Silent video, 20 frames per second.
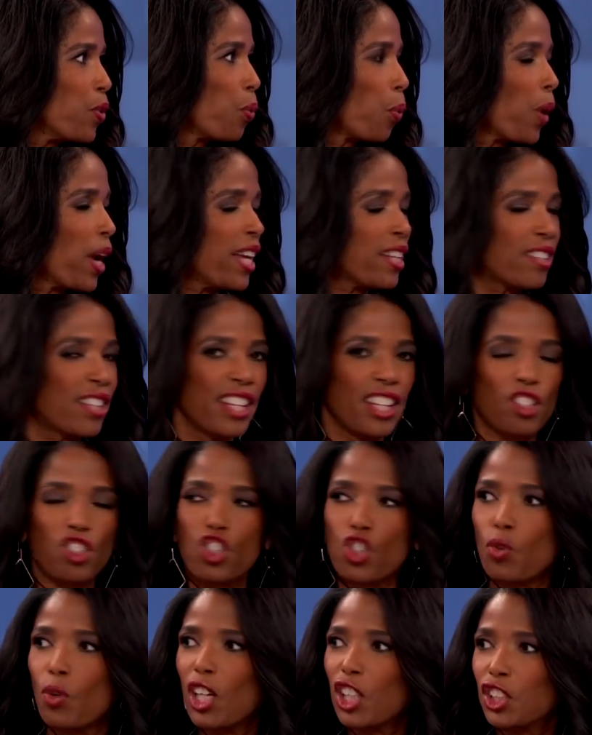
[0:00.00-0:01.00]
you no, read the
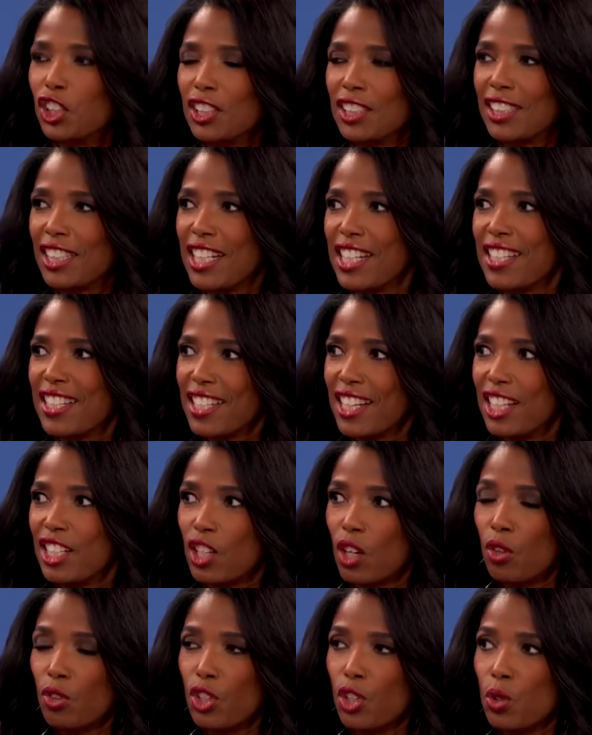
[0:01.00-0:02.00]
instructions not. and it
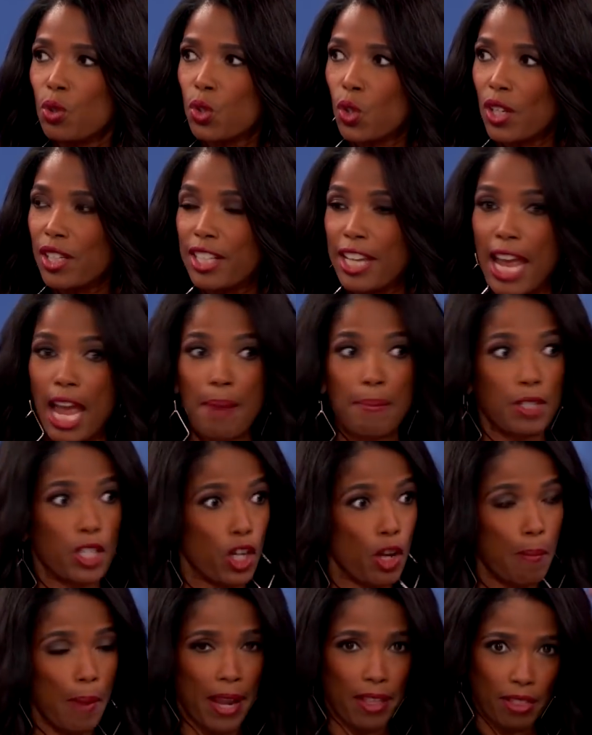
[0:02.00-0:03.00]
said don't use on
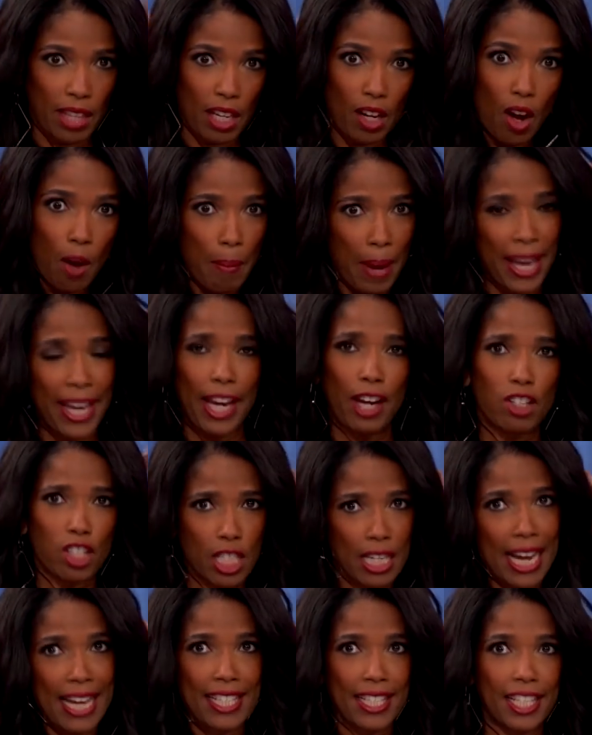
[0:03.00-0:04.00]
damage. You may think, oh, my hair
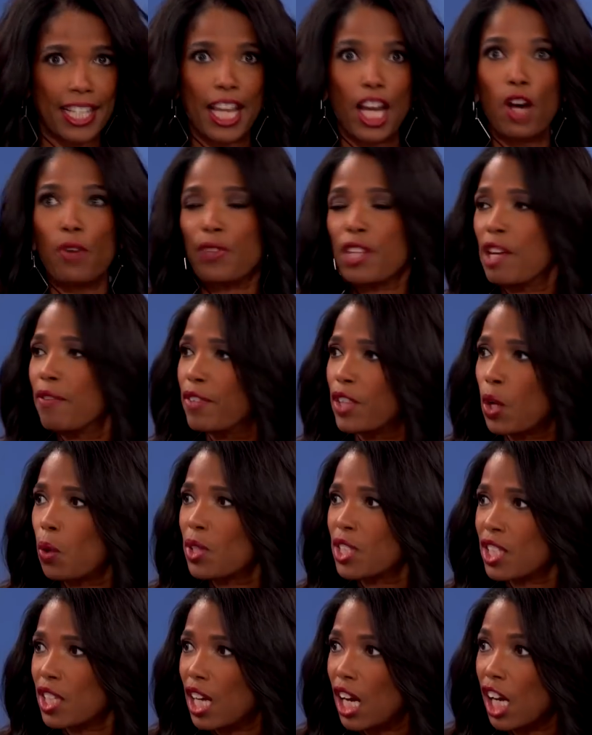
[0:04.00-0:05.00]
is nice and healthy even
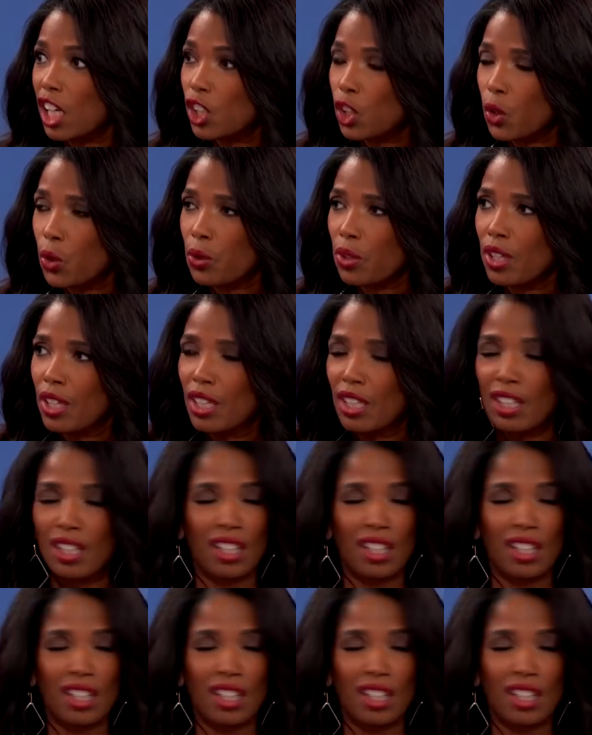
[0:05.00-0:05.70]
though it's colored. I don't